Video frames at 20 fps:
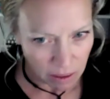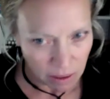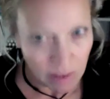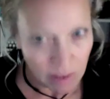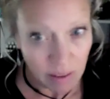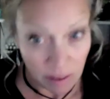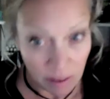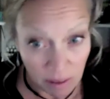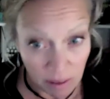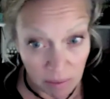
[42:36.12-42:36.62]

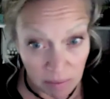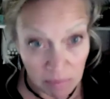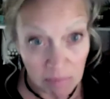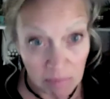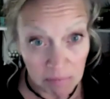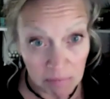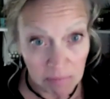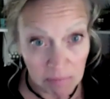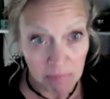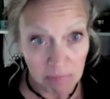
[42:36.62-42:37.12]

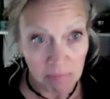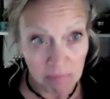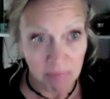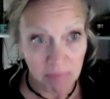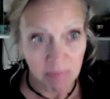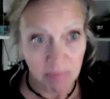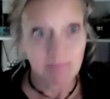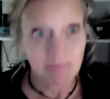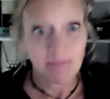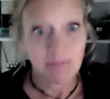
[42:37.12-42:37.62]

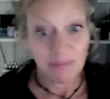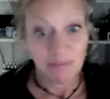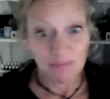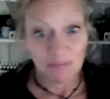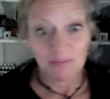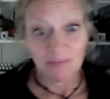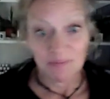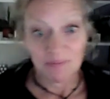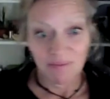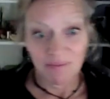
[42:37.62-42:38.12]

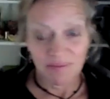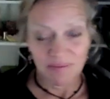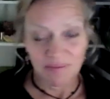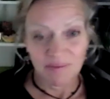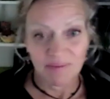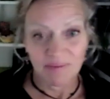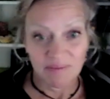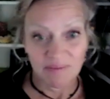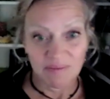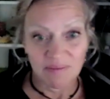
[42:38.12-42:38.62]

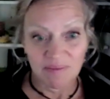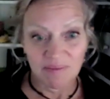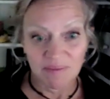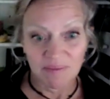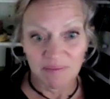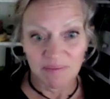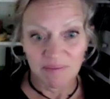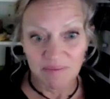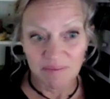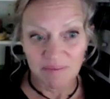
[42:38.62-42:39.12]

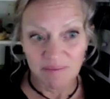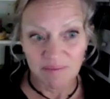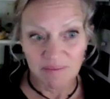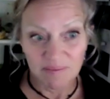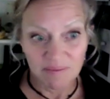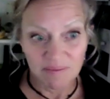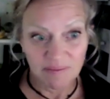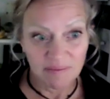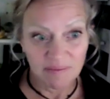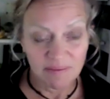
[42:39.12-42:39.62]

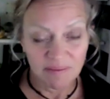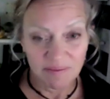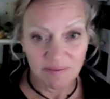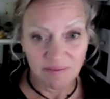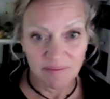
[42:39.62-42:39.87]
(silence)